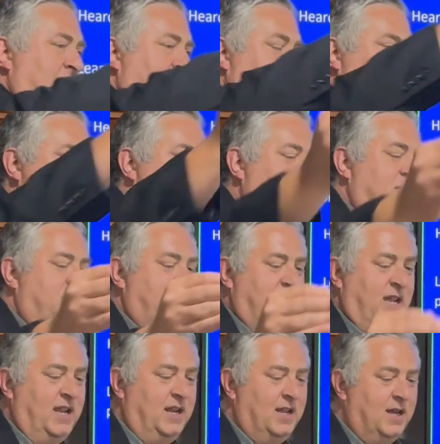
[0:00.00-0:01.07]
into a
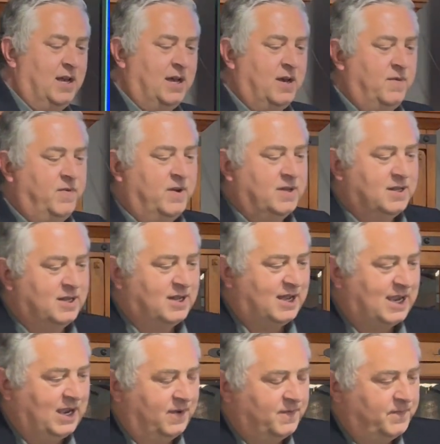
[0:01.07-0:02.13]
state of
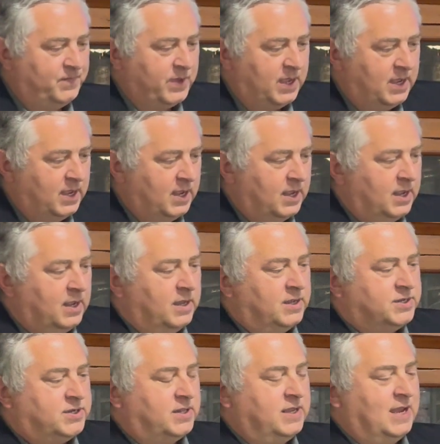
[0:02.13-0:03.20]
life.
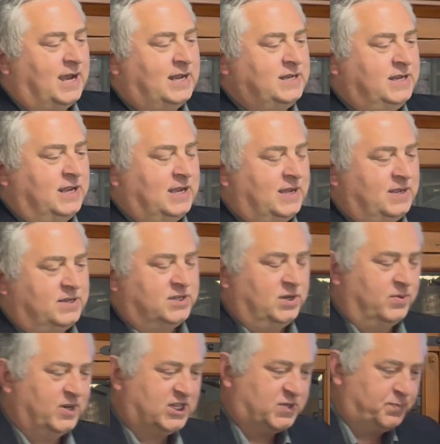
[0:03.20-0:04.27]
So the idea is
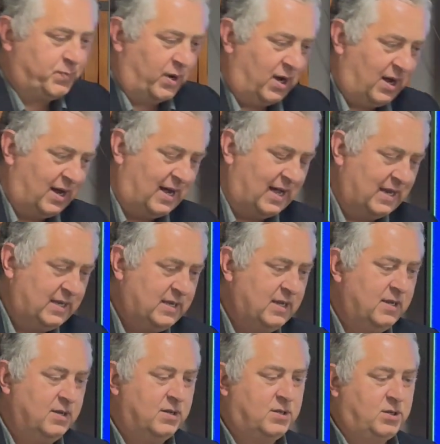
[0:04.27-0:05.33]
you respond
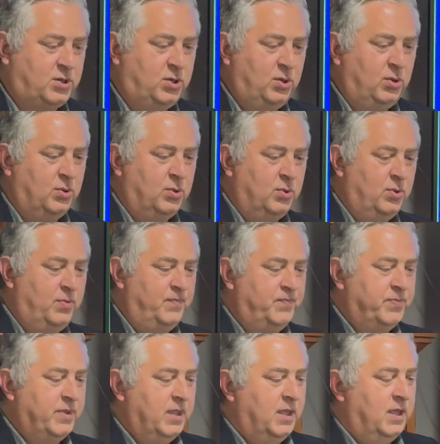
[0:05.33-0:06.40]
to
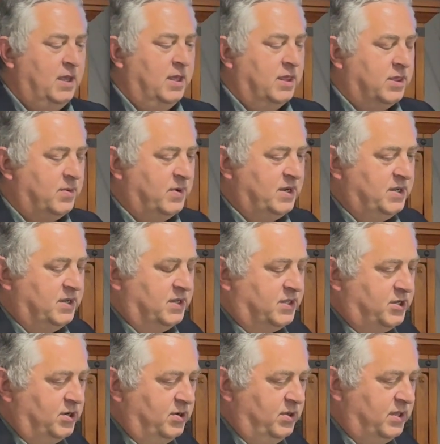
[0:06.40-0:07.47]

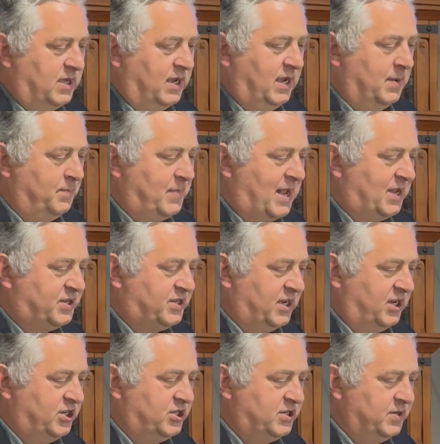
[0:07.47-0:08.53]
the
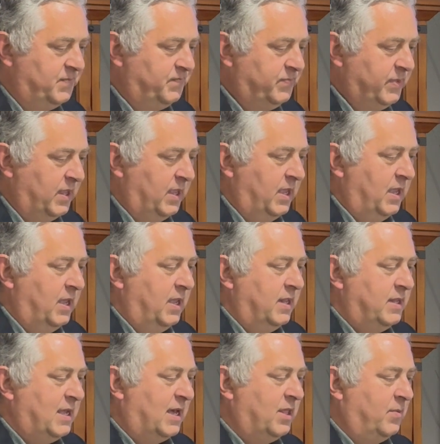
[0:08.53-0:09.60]
message.
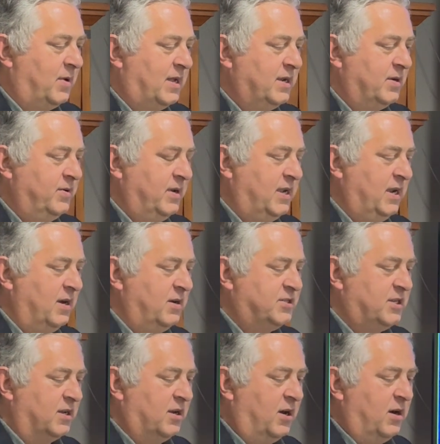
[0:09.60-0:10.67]
Now the one who hears
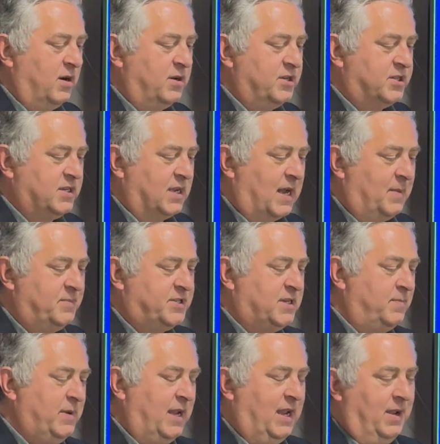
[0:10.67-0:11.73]
and learns comes to
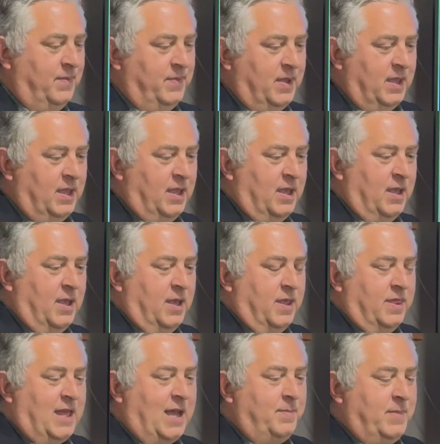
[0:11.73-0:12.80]
me.
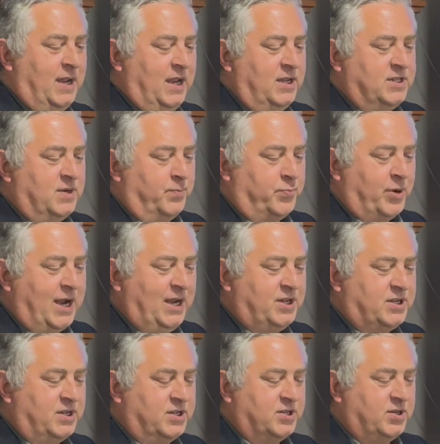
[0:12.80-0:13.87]
That means
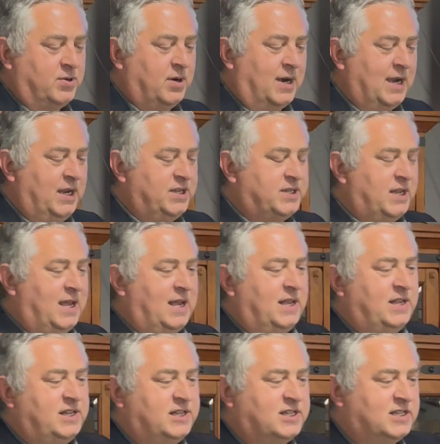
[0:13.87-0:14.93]
embraces Christ
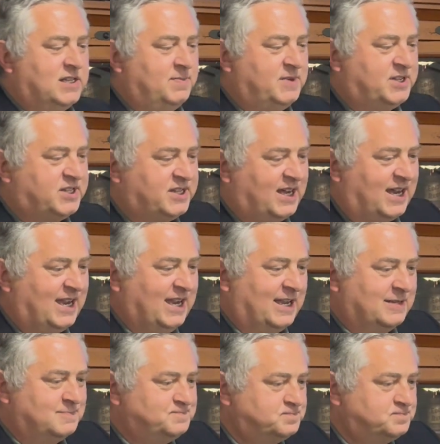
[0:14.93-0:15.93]
as the Messiah.